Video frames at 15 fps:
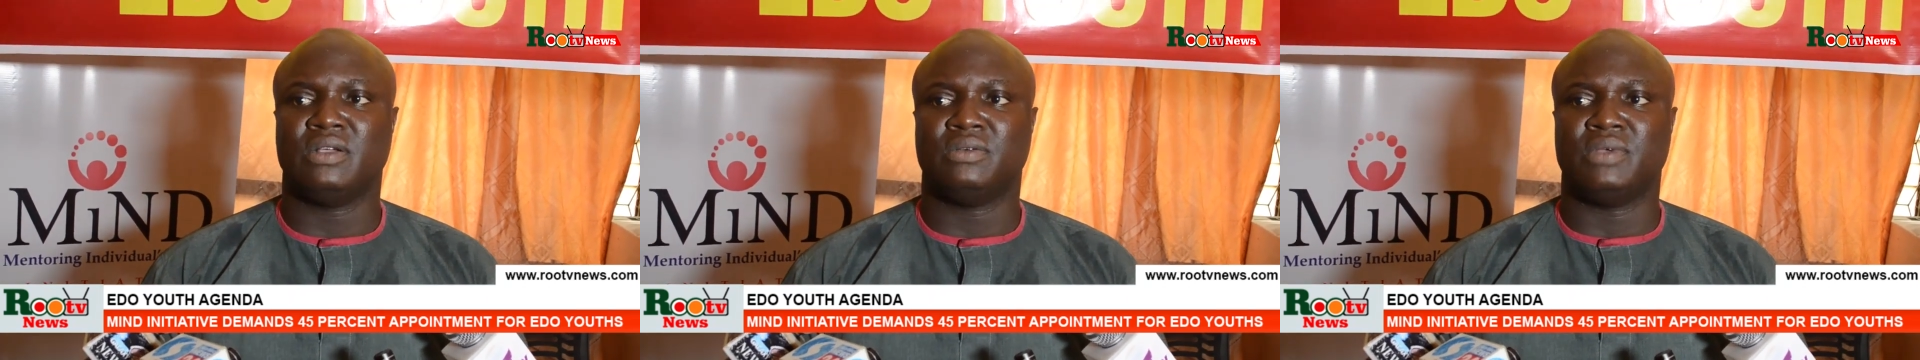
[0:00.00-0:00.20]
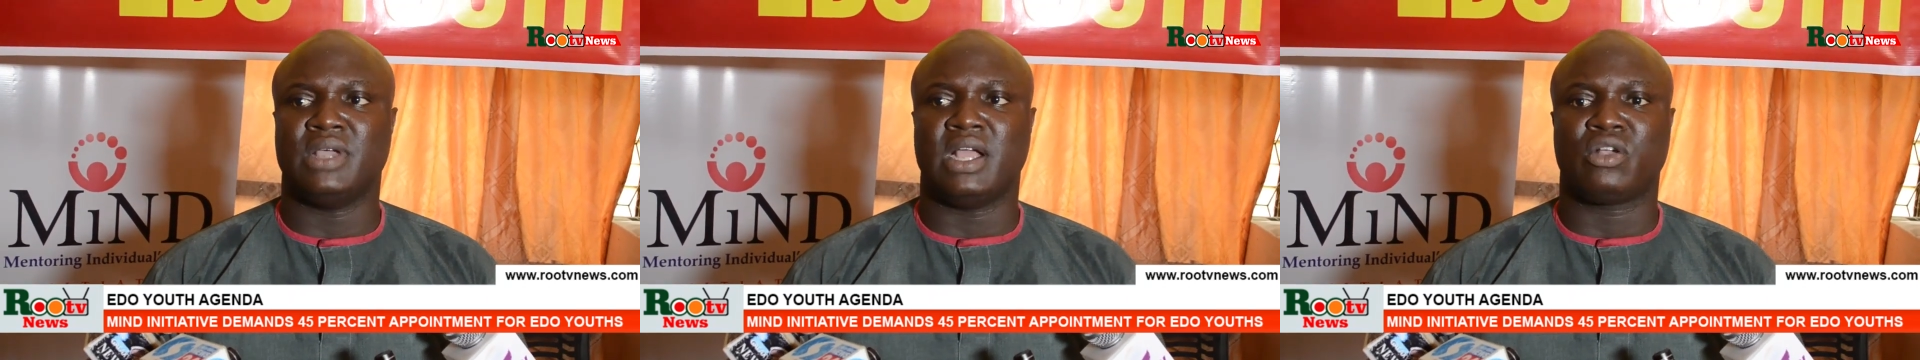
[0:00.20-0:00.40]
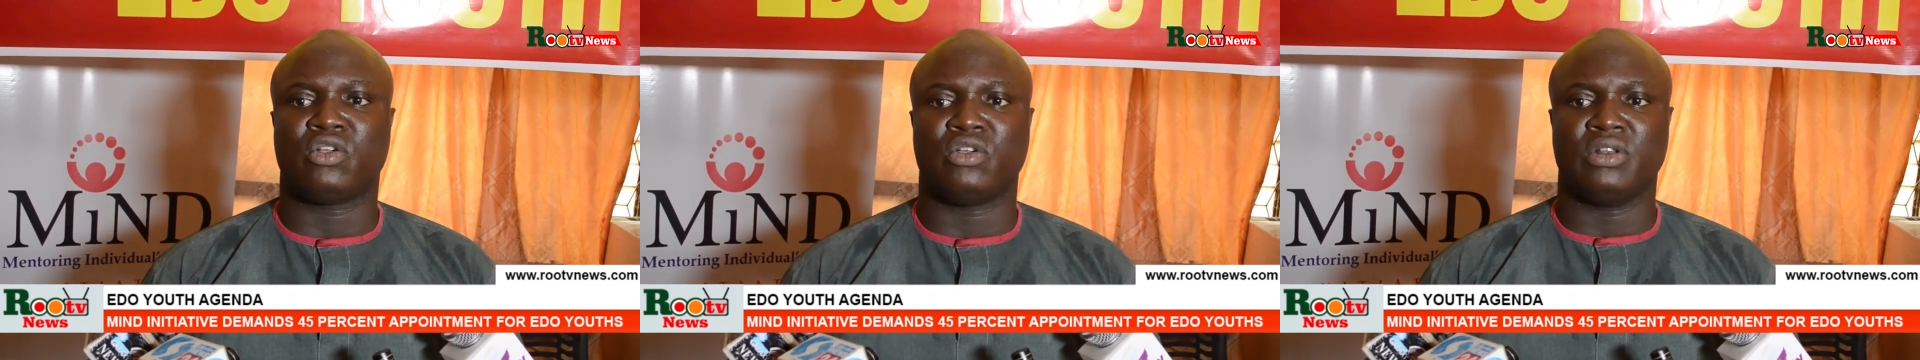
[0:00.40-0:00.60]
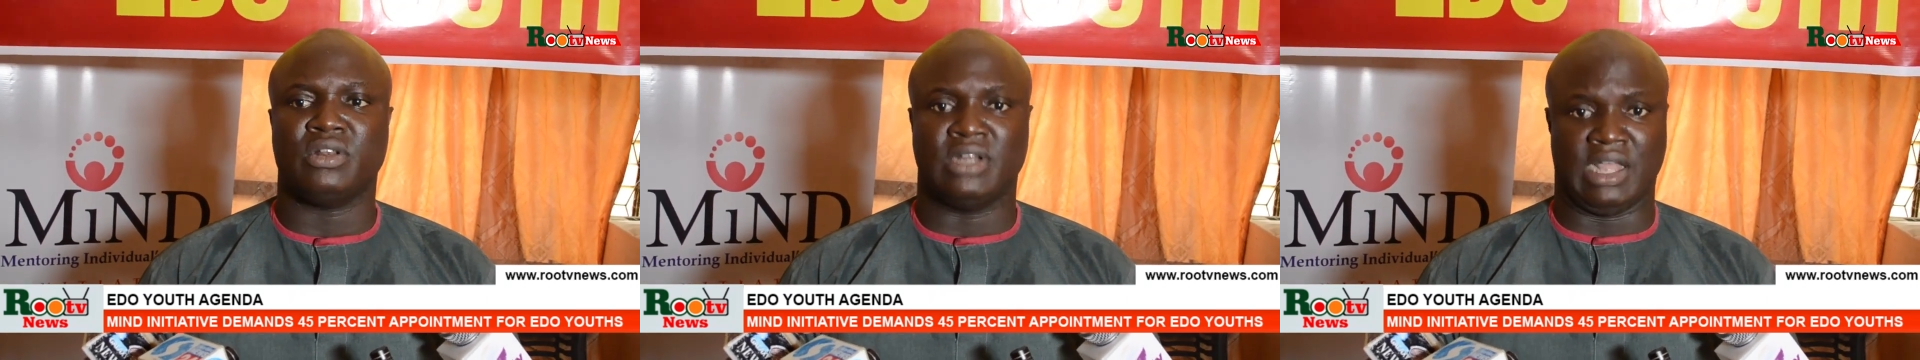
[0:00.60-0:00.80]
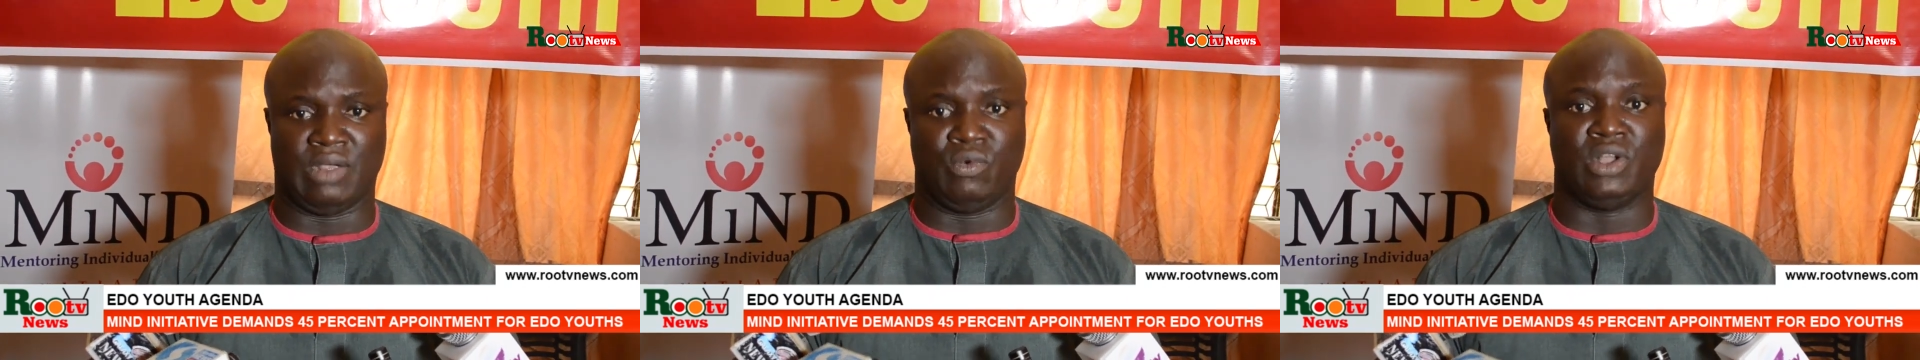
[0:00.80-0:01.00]
where,
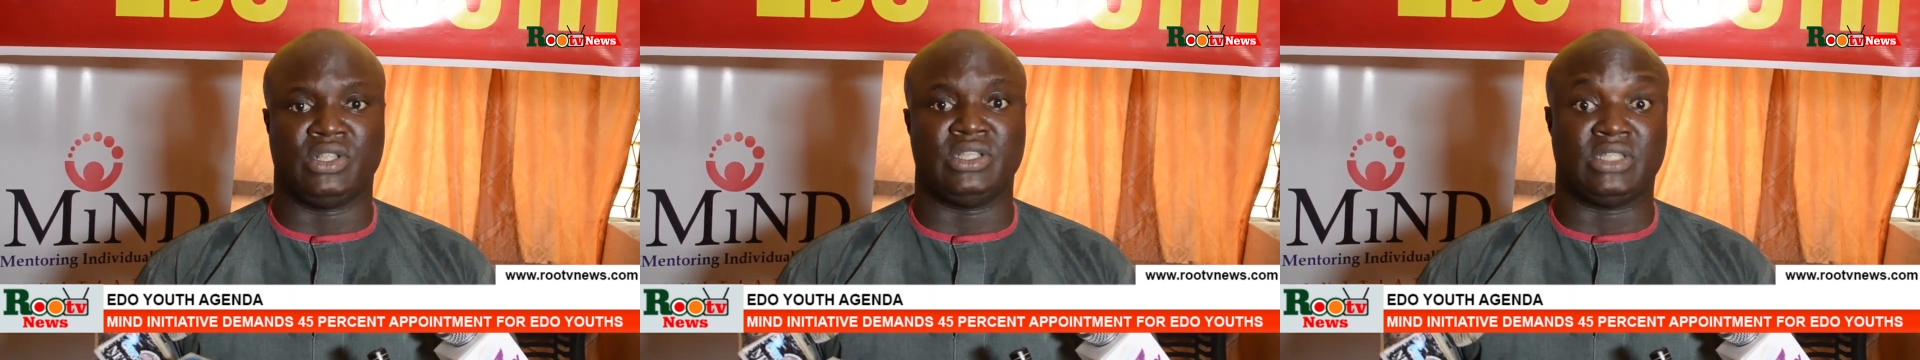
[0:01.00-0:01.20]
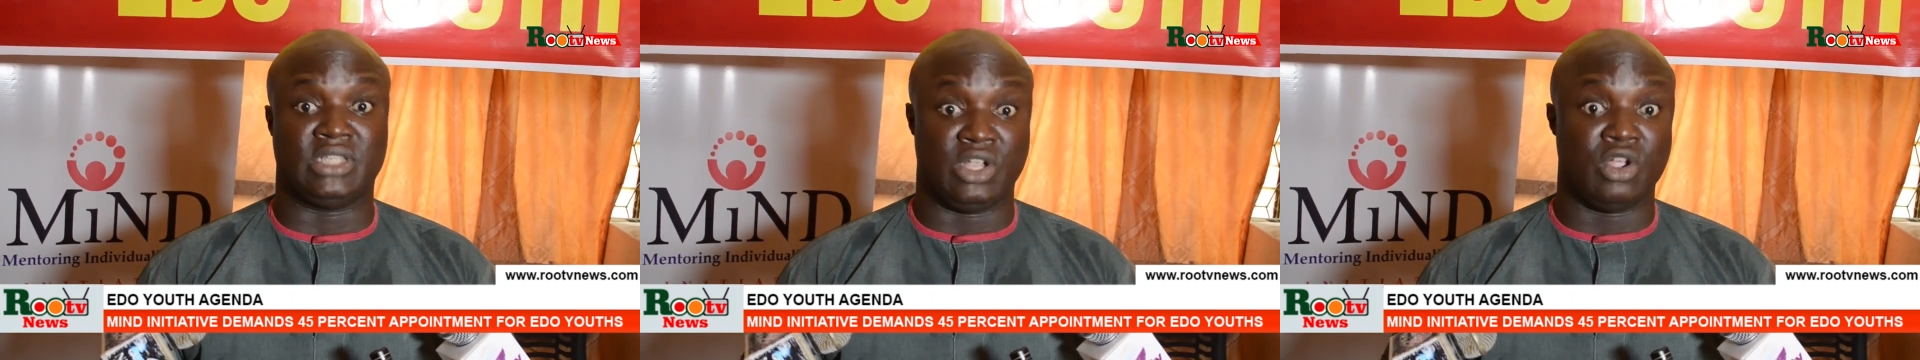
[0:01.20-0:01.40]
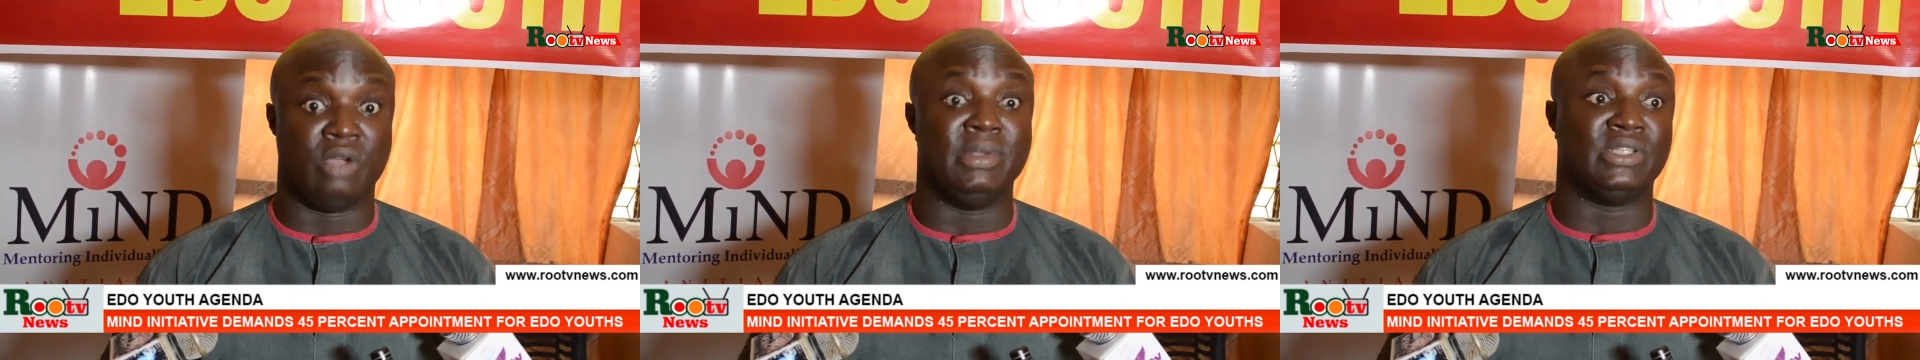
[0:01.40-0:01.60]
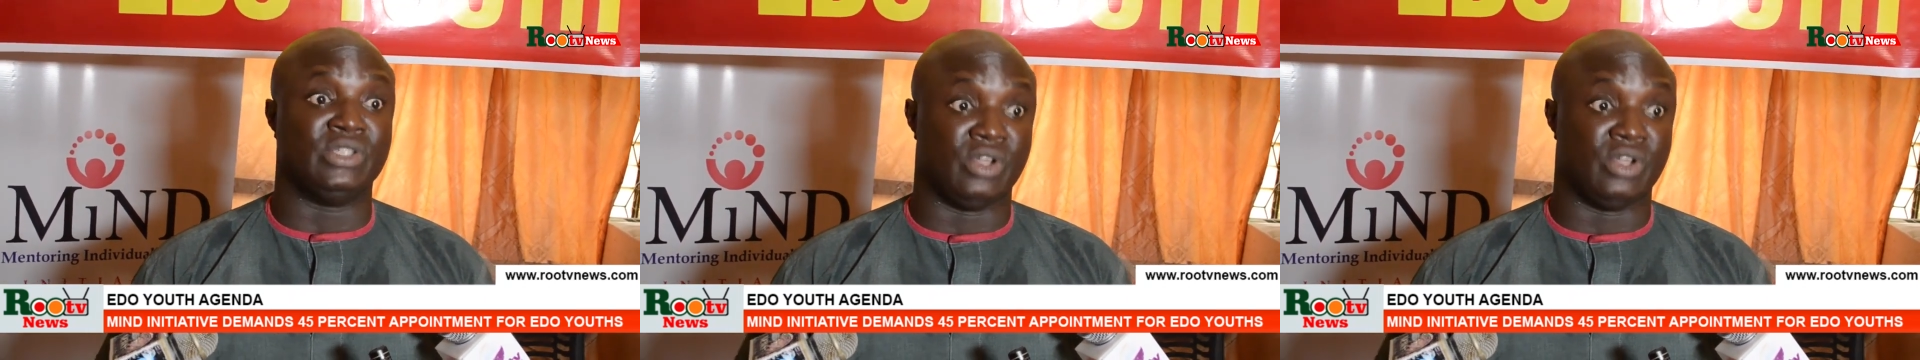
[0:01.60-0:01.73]
like what the state government is